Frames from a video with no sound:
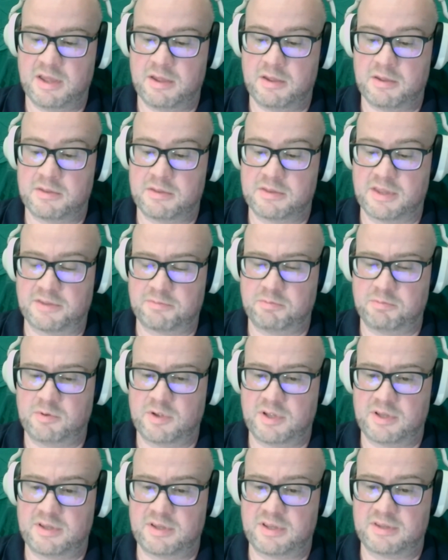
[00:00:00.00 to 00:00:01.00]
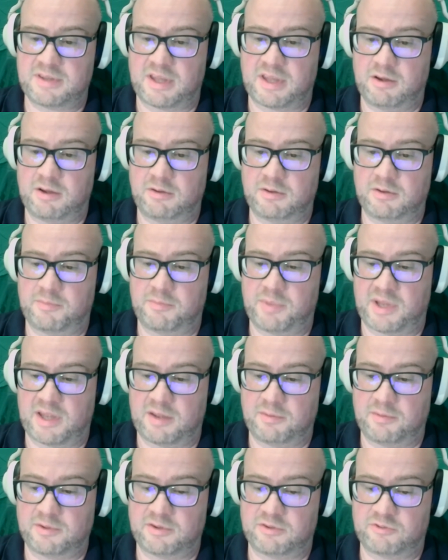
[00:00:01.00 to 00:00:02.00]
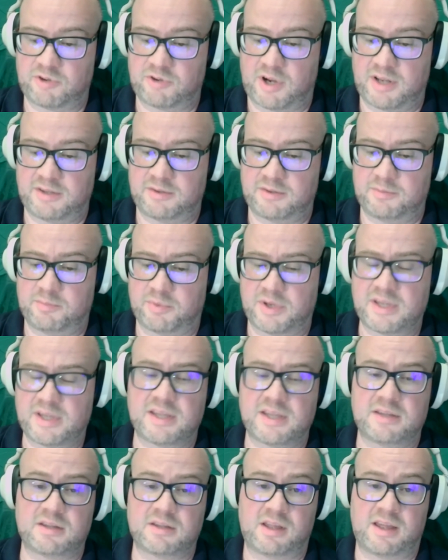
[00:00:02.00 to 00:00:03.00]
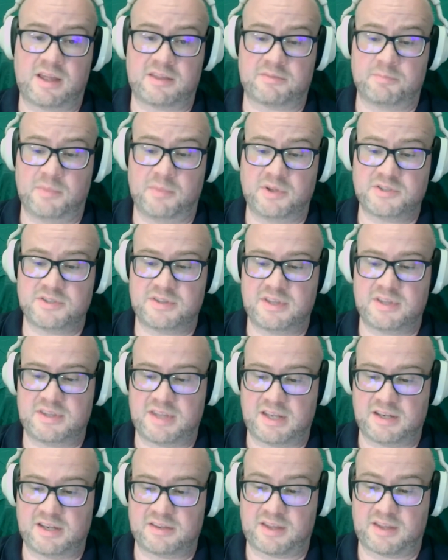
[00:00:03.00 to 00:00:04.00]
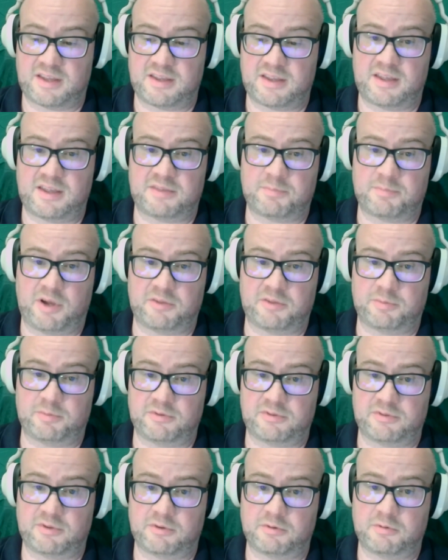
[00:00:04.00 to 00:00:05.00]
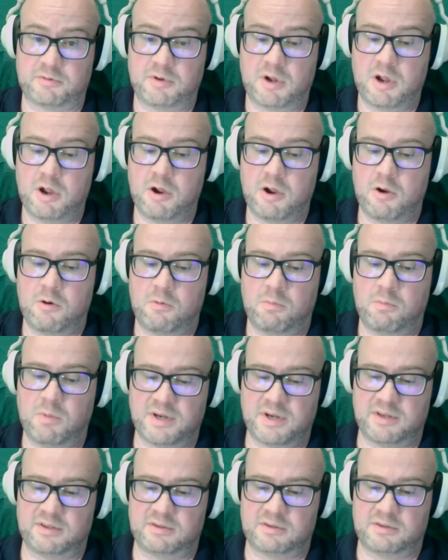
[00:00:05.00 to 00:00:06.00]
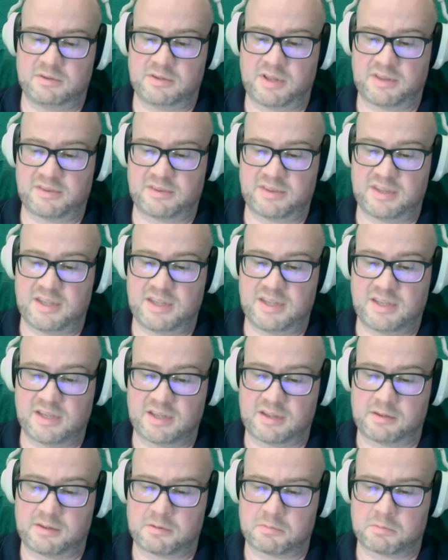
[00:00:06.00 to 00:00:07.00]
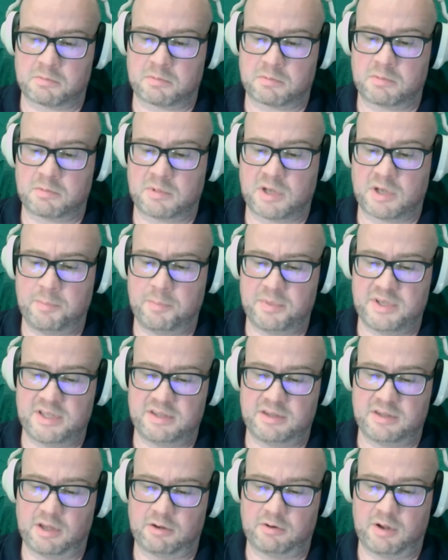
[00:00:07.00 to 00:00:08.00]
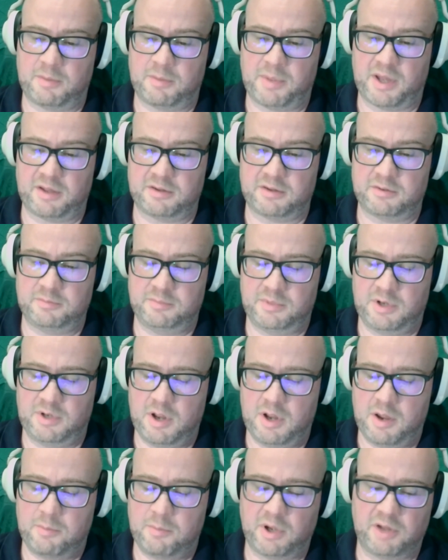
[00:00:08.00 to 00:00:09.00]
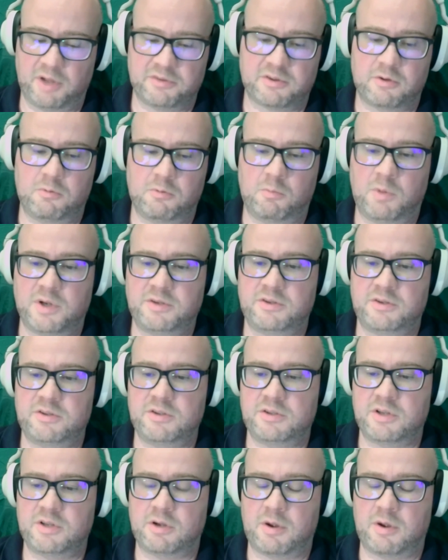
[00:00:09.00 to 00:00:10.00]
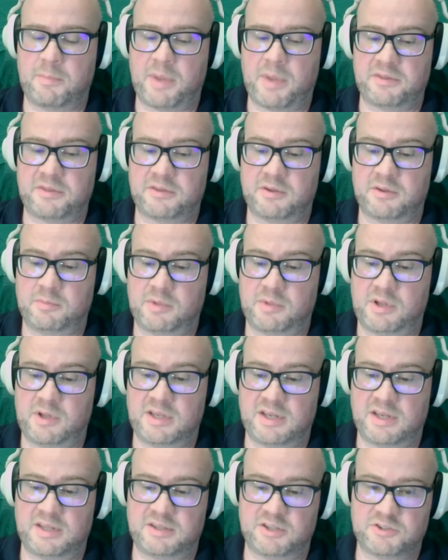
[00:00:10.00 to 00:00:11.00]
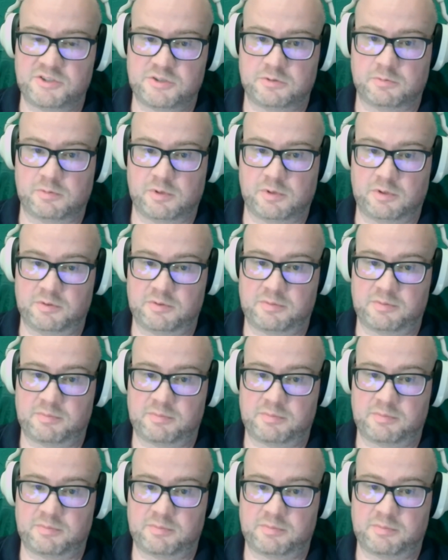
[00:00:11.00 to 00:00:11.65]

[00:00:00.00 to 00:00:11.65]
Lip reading: This would entail being able to try to bring in as much of the data set as possible. So, does the company know about them? But also, what do you know about them in a digital world?